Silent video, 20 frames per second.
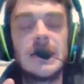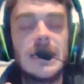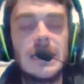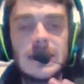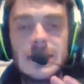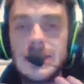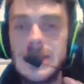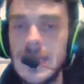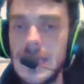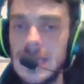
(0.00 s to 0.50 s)

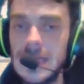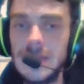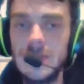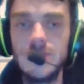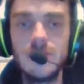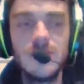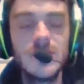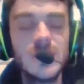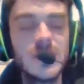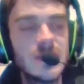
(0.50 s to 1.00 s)
and
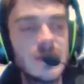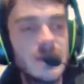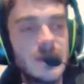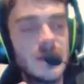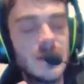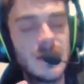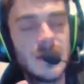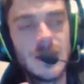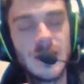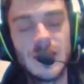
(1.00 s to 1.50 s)
teams, and
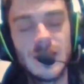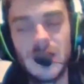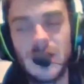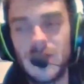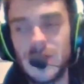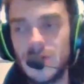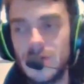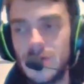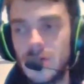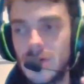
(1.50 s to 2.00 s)

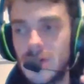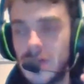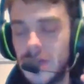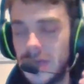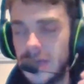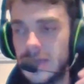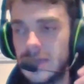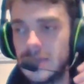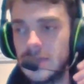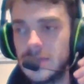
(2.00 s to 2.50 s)
then you look
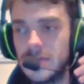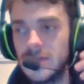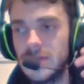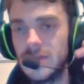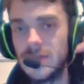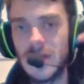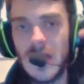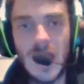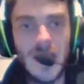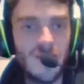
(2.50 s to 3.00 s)
at
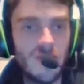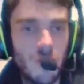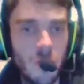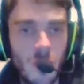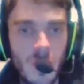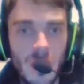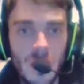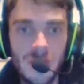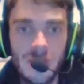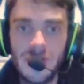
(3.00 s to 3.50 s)

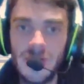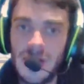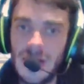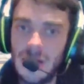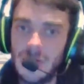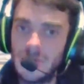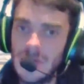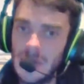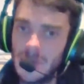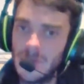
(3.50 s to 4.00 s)
F1 and
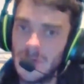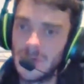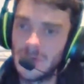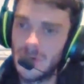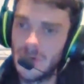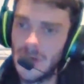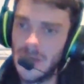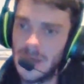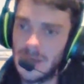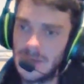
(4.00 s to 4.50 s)
how people are
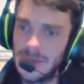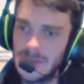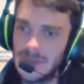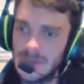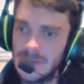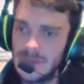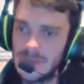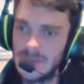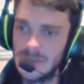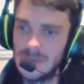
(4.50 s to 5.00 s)

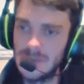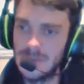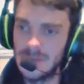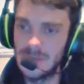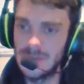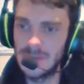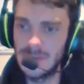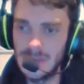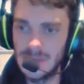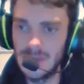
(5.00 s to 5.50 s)
going.
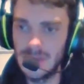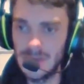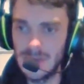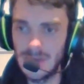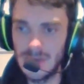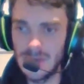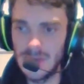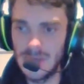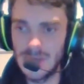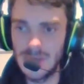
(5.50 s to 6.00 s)

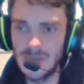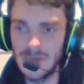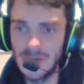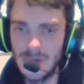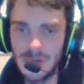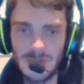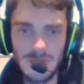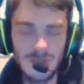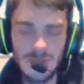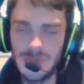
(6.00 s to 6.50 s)

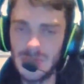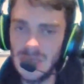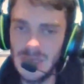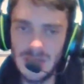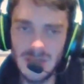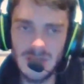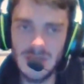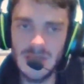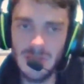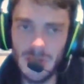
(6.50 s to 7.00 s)

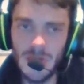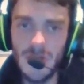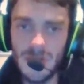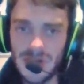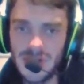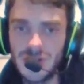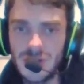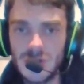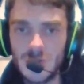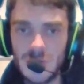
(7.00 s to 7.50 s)
There are
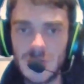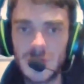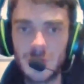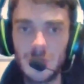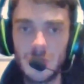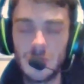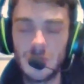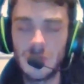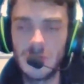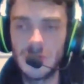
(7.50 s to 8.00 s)
issues with
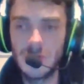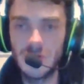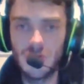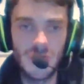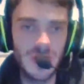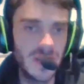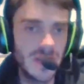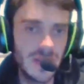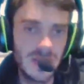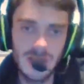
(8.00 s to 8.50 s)
sport.
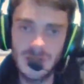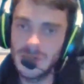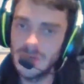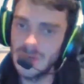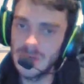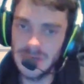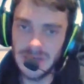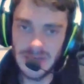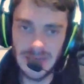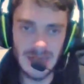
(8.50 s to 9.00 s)
Cricket
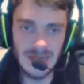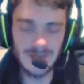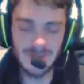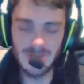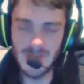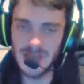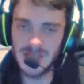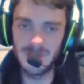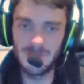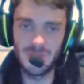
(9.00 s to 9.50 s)
has
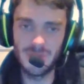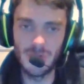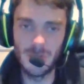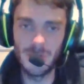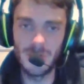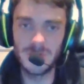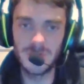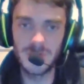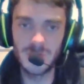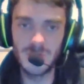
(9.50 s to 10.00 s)
massive
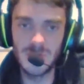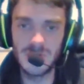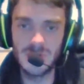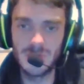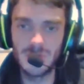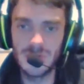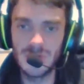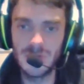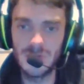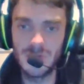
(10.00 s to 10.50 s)
problems
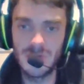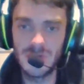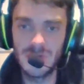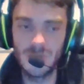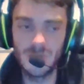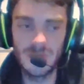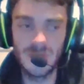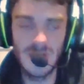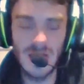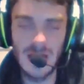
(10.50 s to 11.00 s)
with
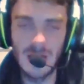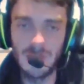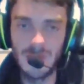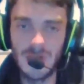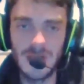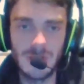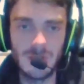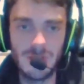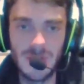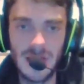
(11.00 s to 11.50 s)

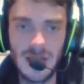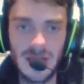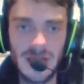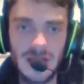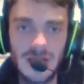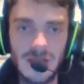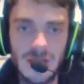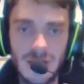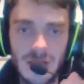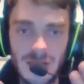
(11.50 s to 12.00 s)
gambling and
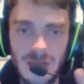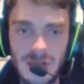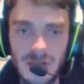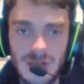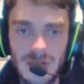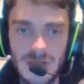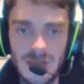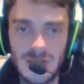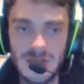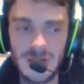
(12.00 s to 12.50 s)
betting
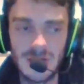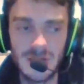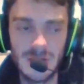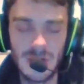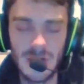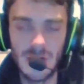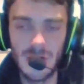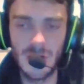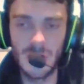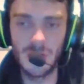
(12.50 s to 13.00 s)
and
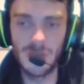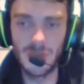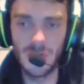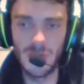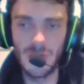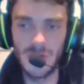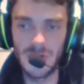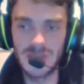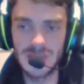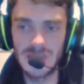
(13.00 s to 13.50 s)
a whole
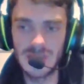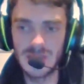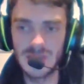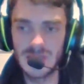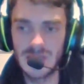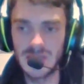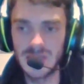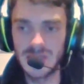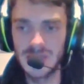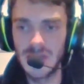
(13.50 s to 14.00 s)
variety of
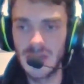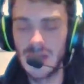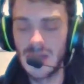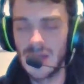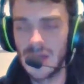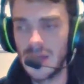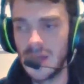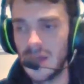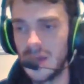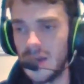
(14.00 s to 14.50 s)
things.
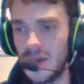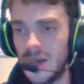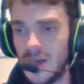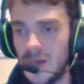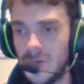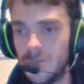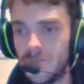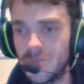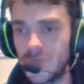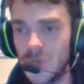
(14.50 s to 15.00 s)

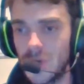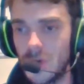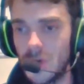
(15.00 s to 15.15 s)
On